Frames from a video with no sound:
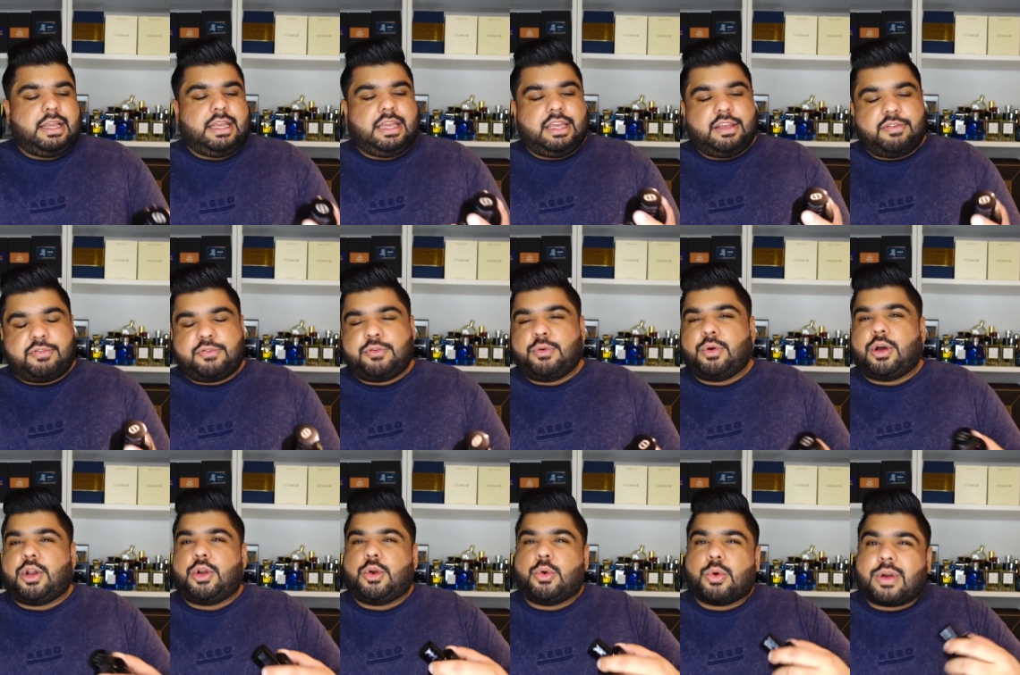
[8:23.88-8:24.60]
if
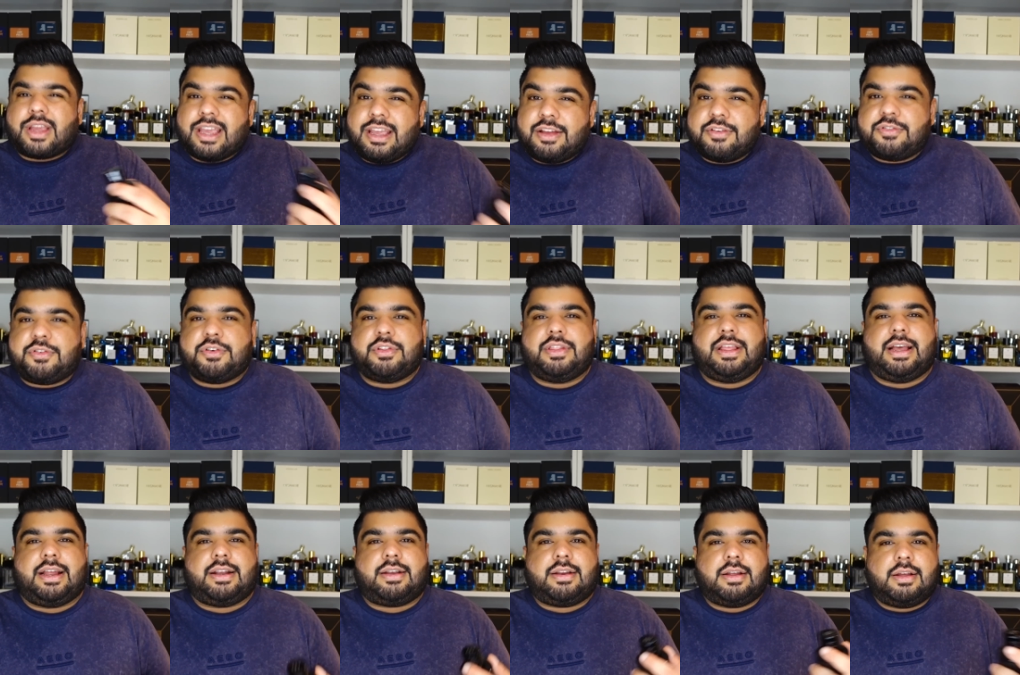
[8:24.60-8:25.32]
you are looking for
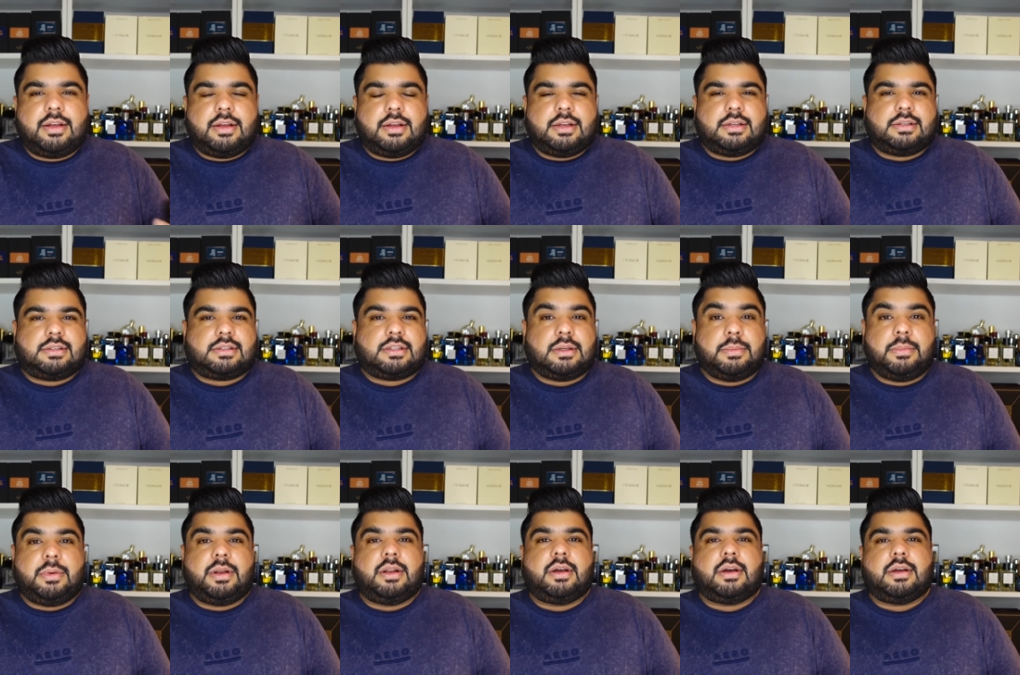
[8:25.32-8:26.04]
that
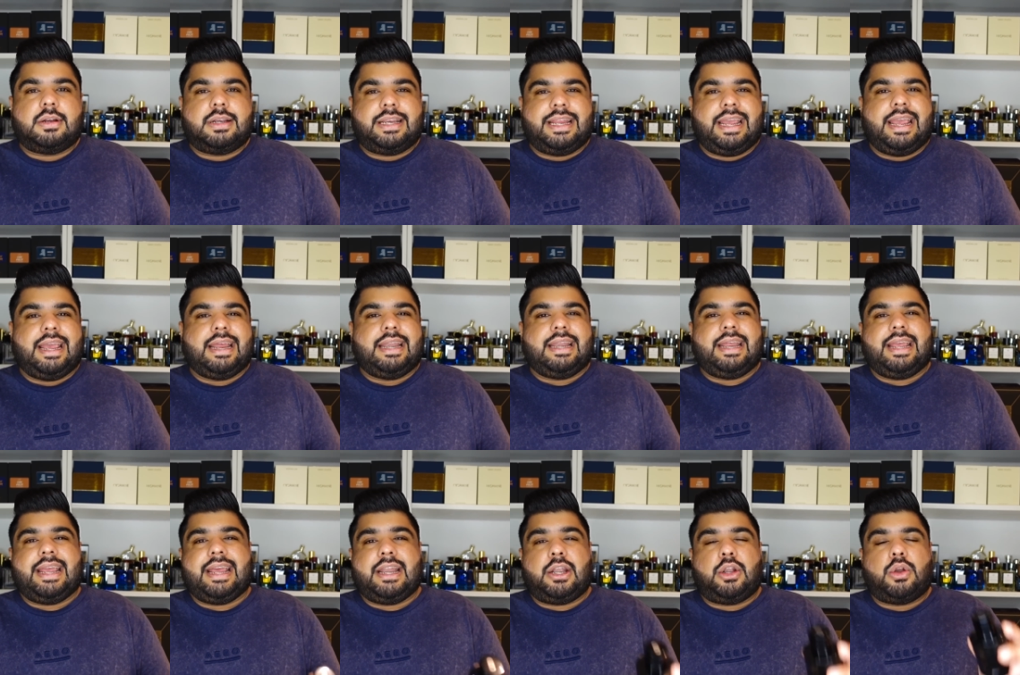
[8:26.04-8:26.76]
similar
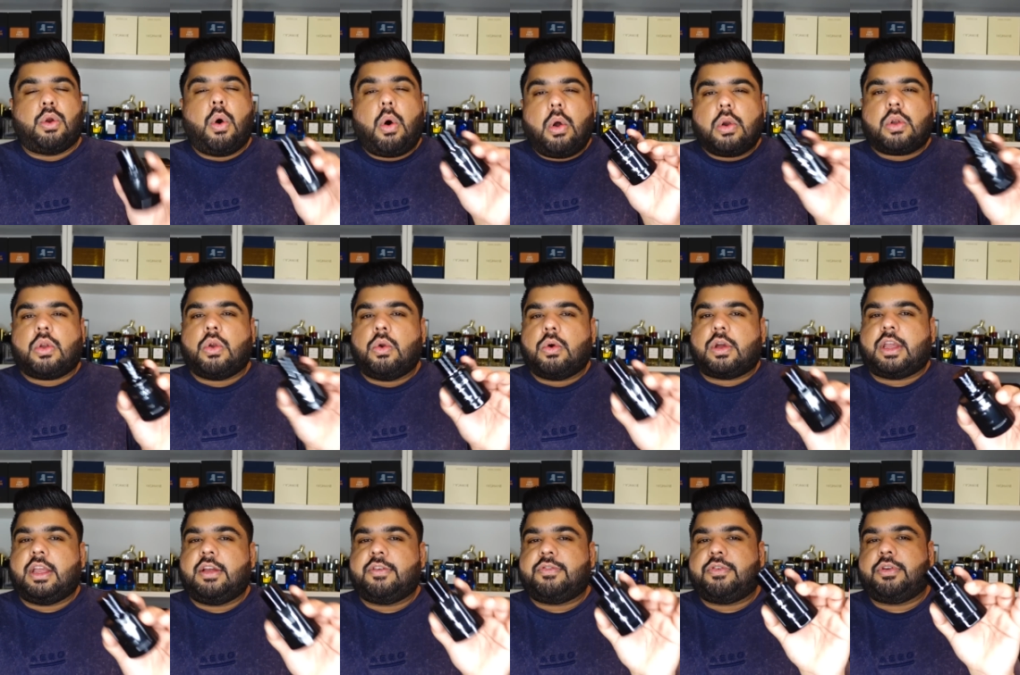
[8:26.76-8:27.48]
dna and not
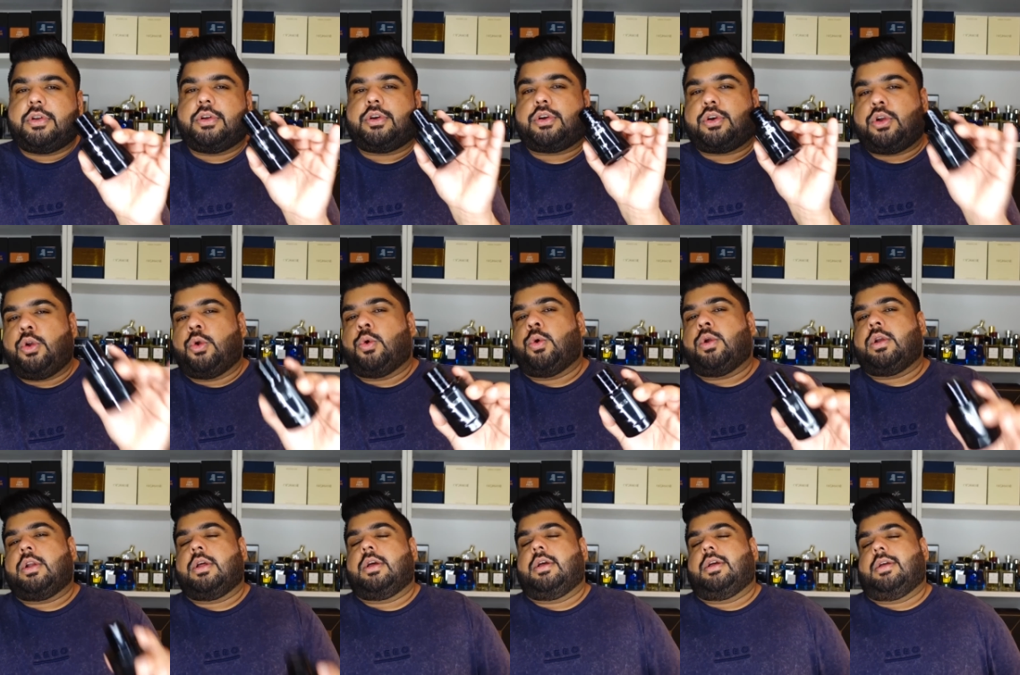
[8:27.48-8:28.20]
looking for a
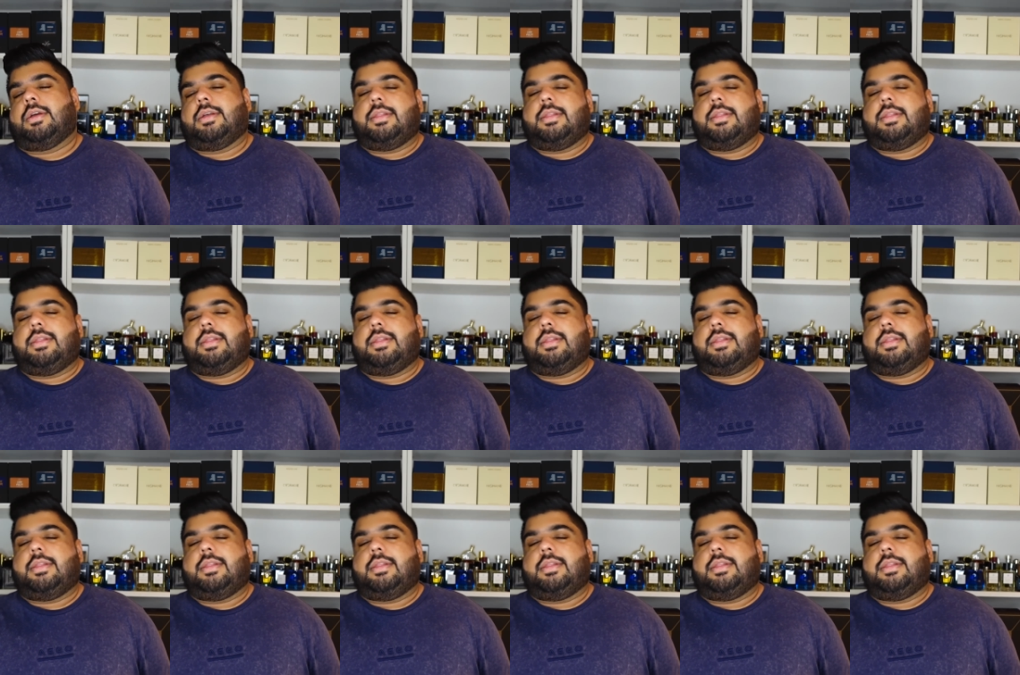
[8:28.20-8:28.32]
clone